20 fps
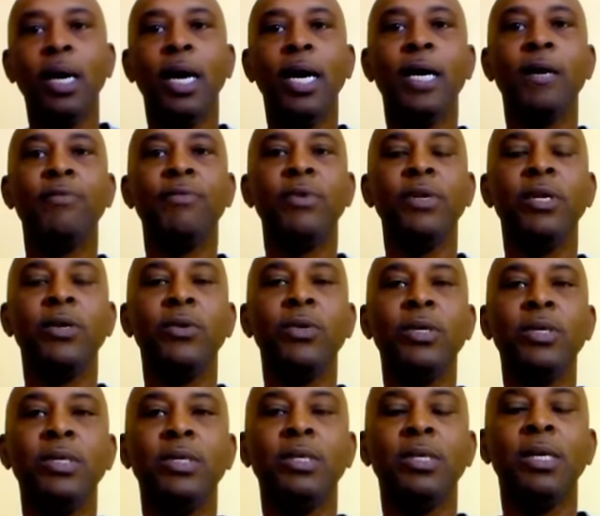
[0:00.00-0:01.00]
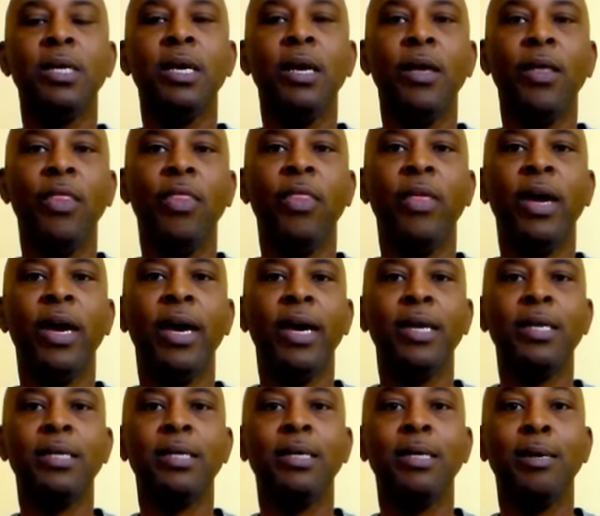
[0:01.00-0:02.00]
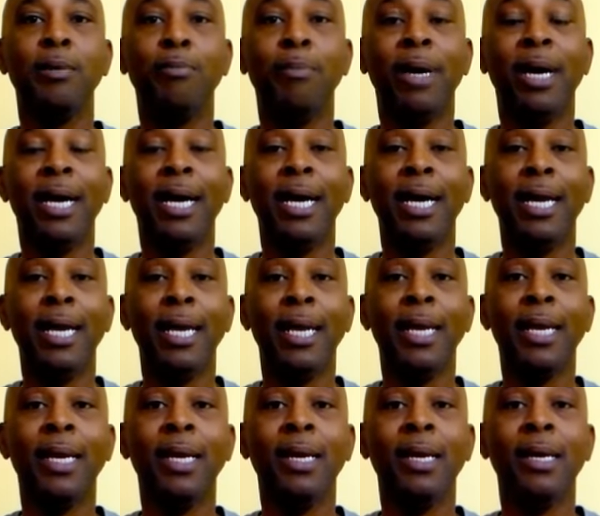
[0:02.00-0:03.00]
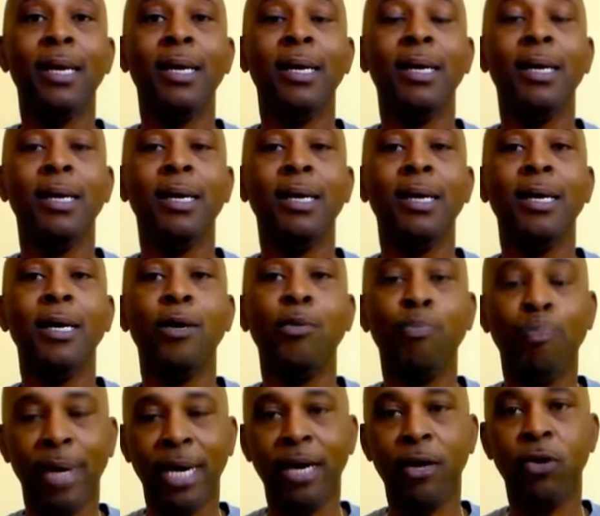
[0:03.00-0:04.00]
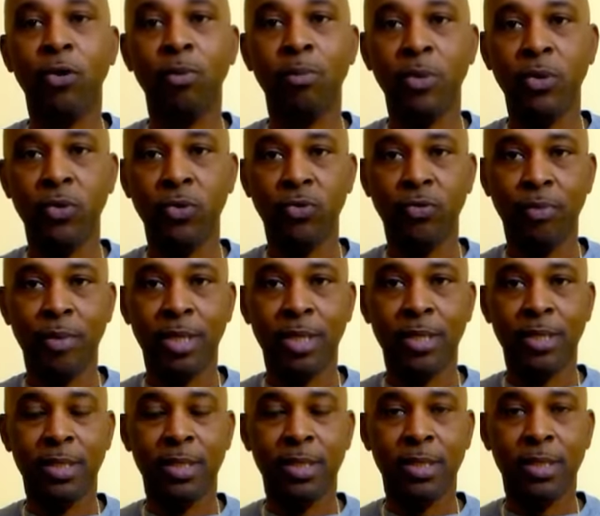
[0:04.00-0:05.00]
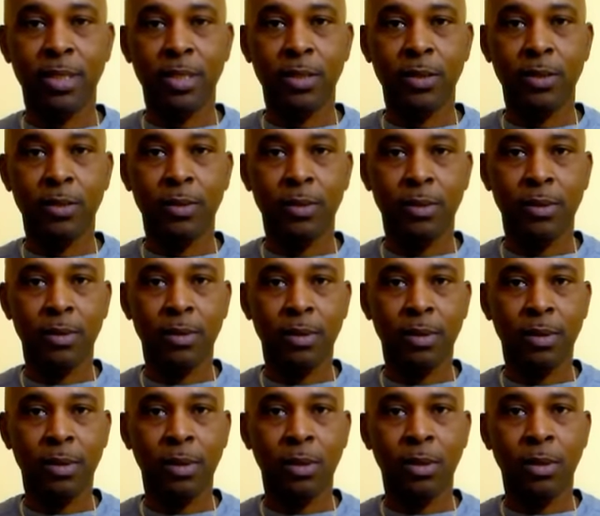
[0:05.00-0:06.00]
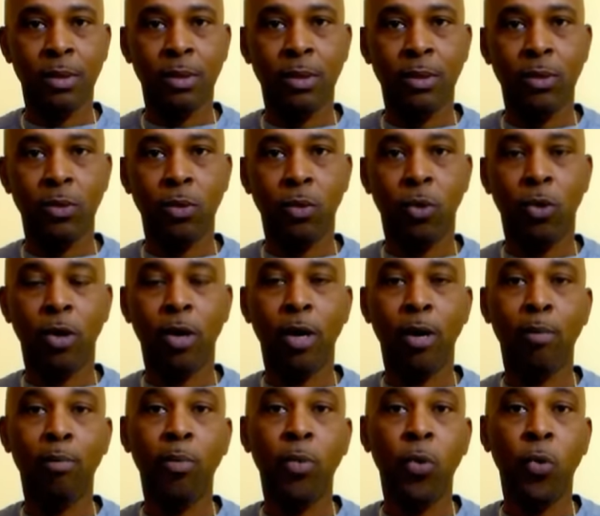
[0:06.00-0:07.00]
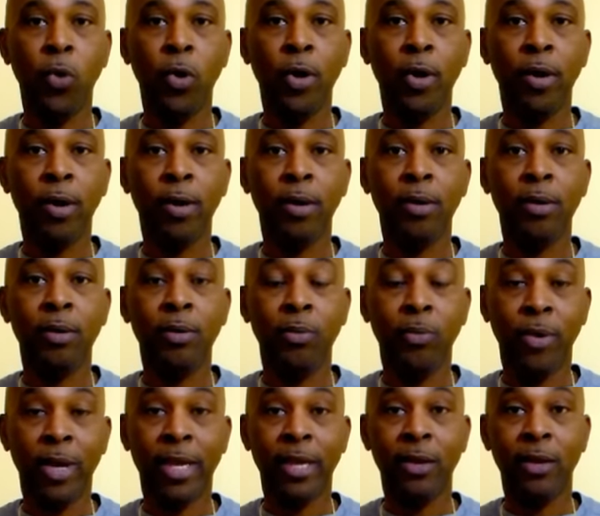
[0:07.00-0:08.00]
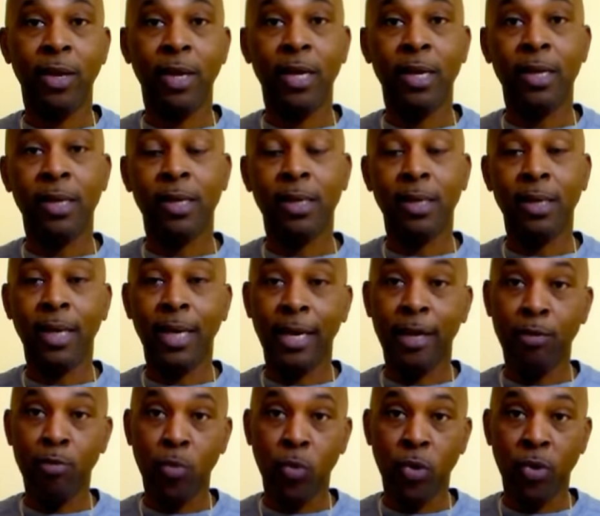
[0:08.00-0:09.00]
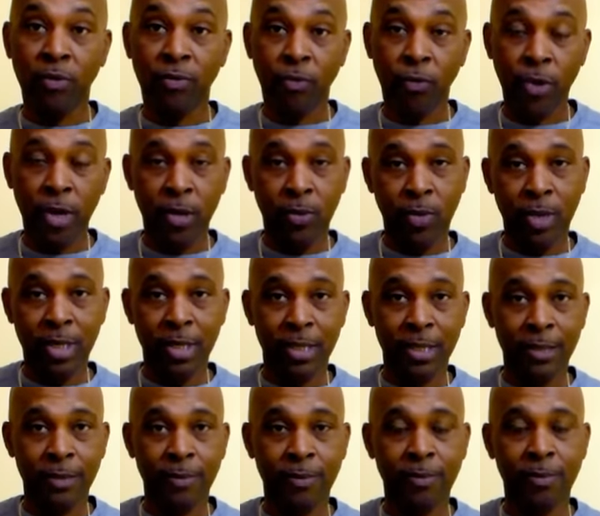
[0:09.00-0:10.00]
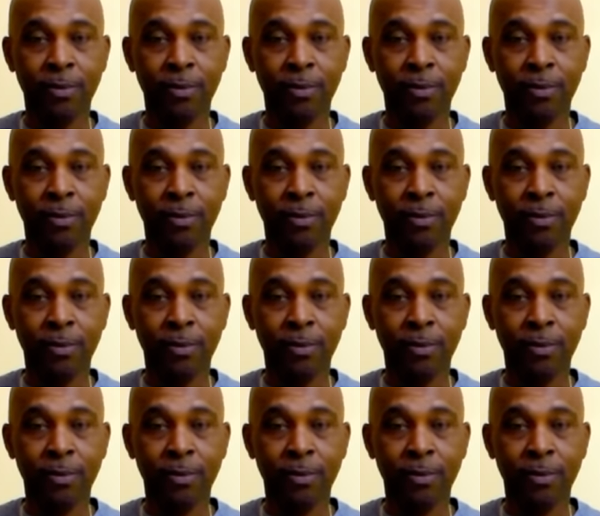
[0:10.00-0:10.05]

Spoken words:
I have noticed that my bowel movements are more regulated and more frequent.